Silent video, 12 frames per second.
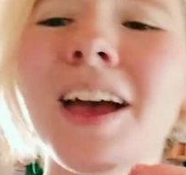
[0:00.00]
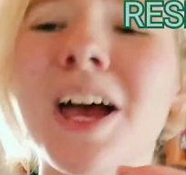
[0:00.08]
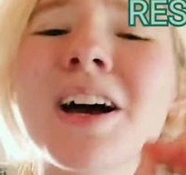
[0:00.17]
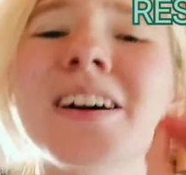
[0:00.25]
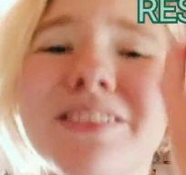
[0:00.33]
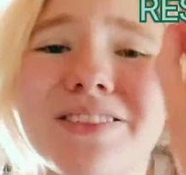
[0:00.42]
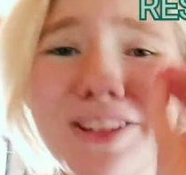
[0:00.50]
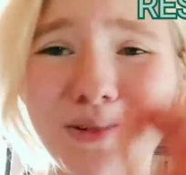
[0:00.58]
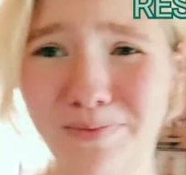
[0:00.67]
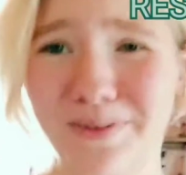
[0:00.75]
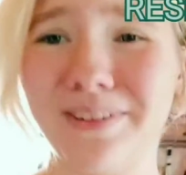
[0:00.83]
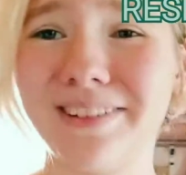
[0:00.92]

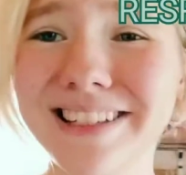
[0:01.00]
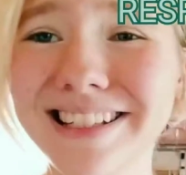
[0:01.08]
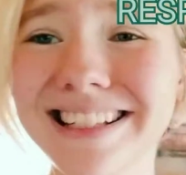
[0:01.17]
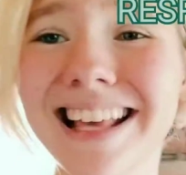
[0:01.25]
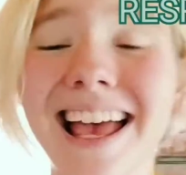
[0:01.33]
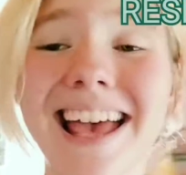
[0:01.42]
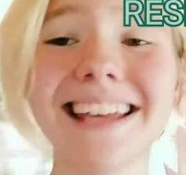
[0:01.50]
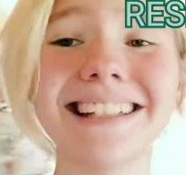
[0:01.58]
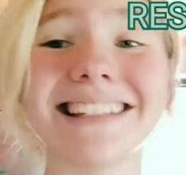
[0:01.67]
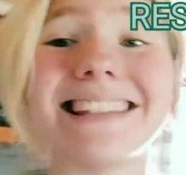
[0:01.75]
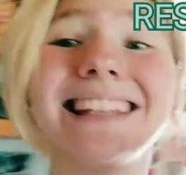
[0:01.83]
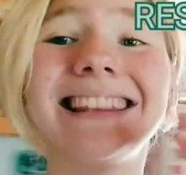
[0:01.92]
response, it
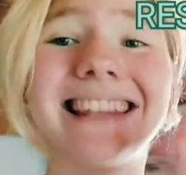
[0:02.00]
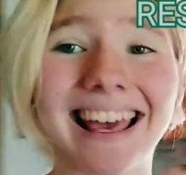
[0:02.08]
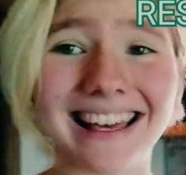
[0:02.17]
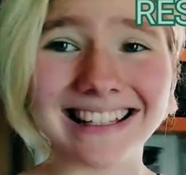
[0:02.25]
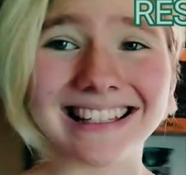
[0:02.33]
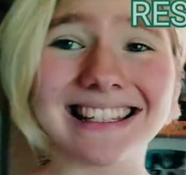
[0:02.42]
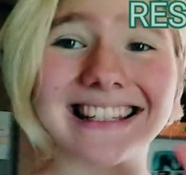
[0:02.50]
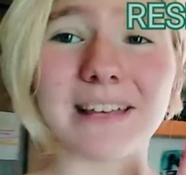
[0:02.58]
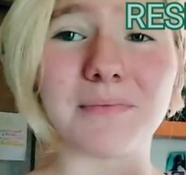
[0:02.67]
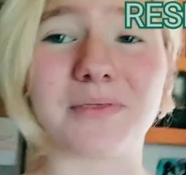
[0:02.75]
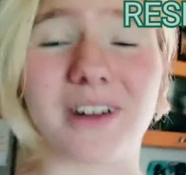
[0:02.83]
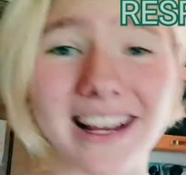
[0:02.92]
detects the
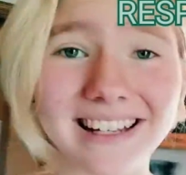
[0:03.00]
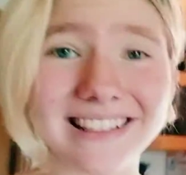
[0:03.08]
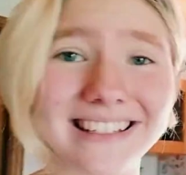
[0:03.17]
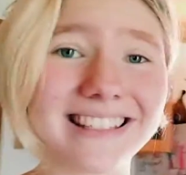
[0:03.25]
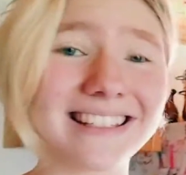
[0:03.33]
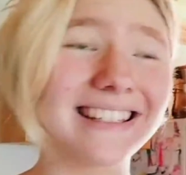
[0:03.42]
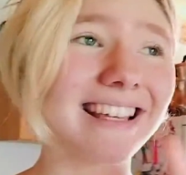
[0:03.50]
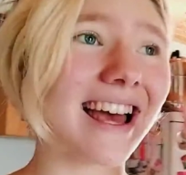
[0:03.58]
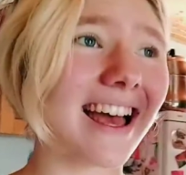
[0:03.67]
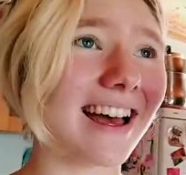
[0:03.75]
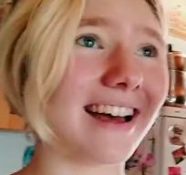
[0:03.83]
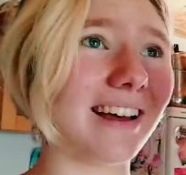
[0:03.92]
brightest
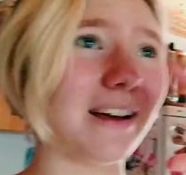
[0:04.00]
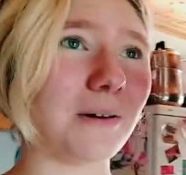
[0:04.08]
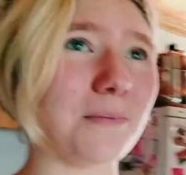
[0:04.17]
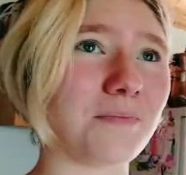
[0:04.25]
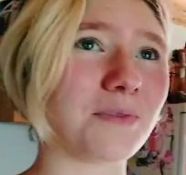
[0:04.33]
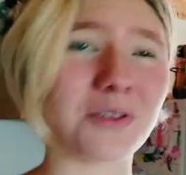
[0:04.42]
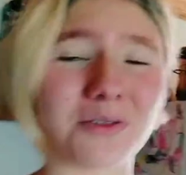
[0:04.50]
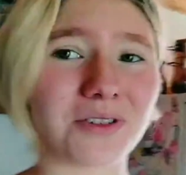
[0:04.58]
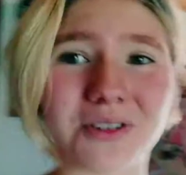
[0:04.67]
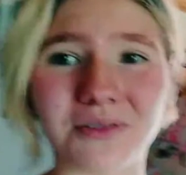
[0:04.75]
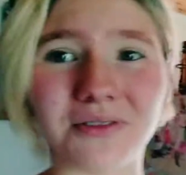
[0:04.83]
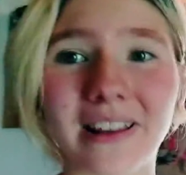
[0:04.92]
source of
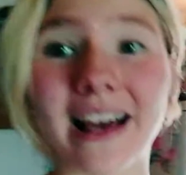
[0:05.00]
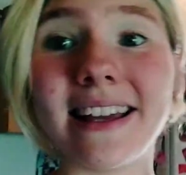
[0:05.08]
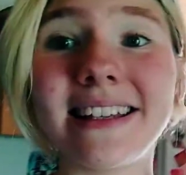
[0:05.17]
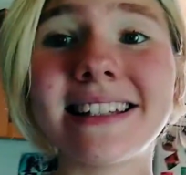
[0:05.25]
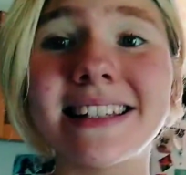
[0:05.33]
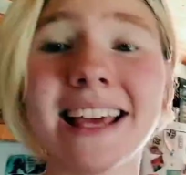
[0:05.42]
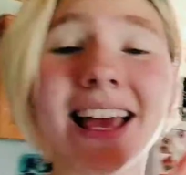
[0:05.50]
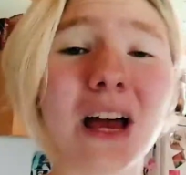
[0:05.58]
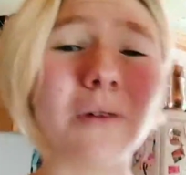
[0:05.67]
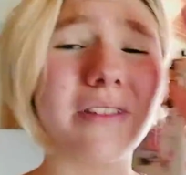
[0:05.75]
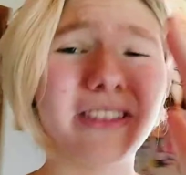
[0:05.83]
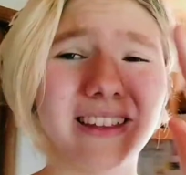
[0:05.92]
light with an
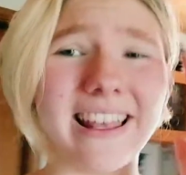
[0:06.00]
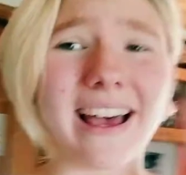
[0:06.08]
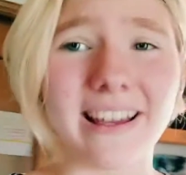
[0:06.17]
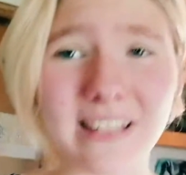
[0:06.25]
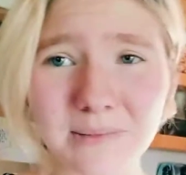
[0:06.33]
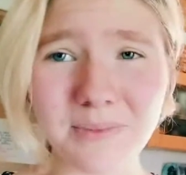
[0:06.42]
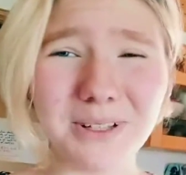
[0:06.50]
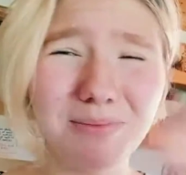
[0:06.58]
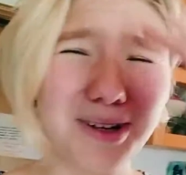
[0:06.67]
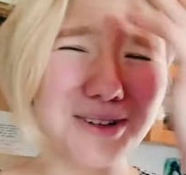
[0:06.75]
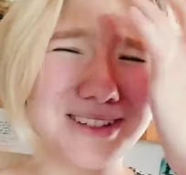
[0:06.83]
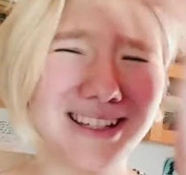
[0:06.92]
eye spot because it
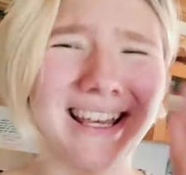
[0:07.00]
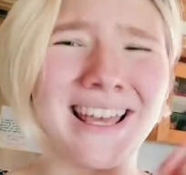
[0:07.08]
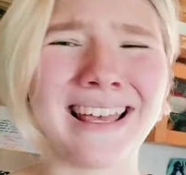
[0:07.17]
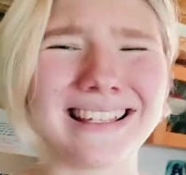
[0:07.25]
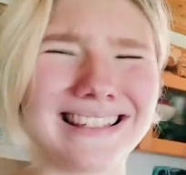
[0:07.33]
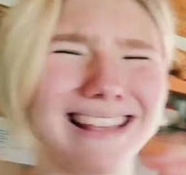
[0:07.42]
has like a